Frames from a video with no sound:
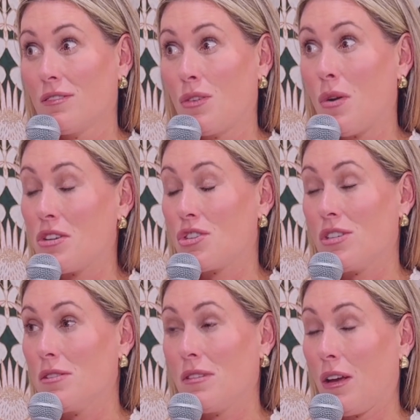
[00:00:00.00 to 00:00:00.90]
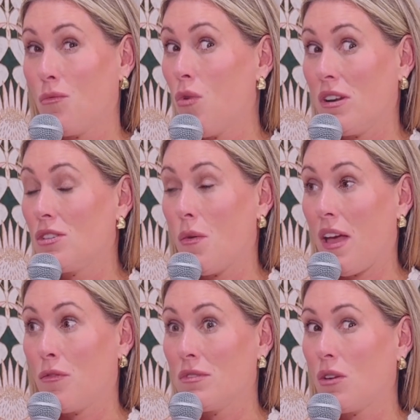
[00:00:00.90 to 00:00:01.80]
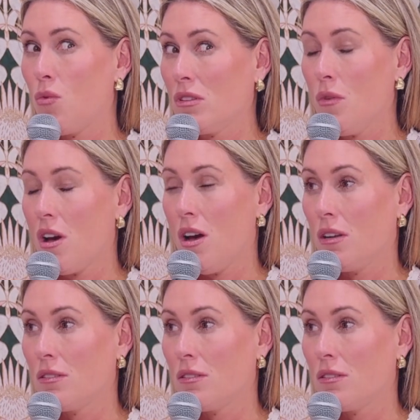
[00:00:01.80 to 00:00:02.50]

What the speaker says: question, like what is going. Everyone's like, what's going on?